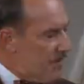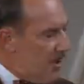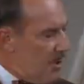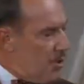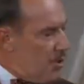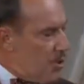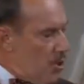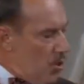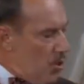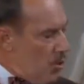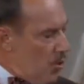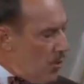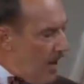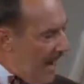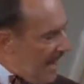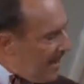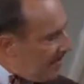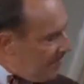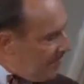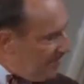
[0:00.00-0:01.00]
You
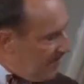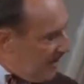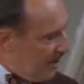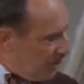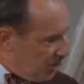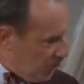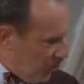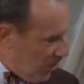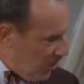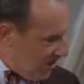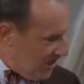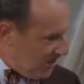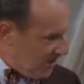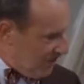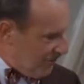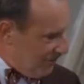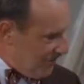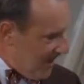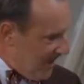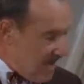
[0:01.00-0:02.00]
have a choice.
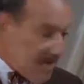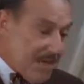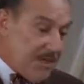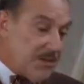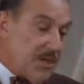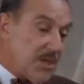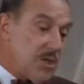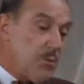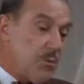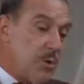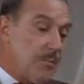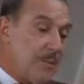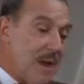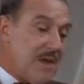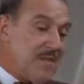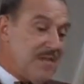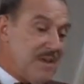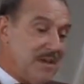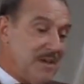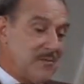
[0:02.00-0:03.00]
Either you will
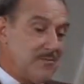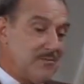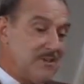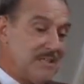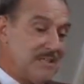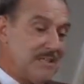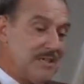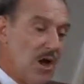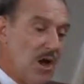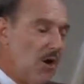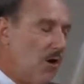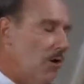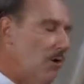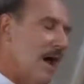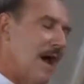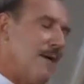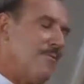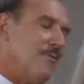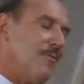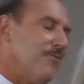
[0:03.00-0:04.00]
pay the increase, or
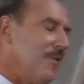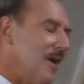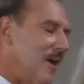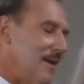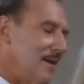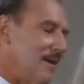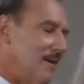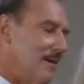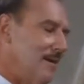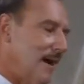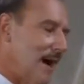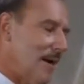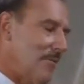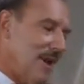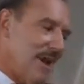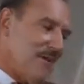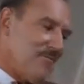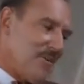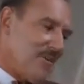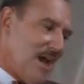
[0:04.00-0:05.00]
I'm afraid I will
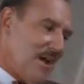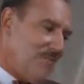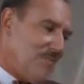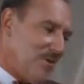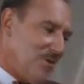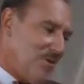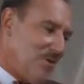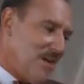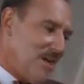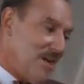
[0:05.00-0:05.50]
have to have you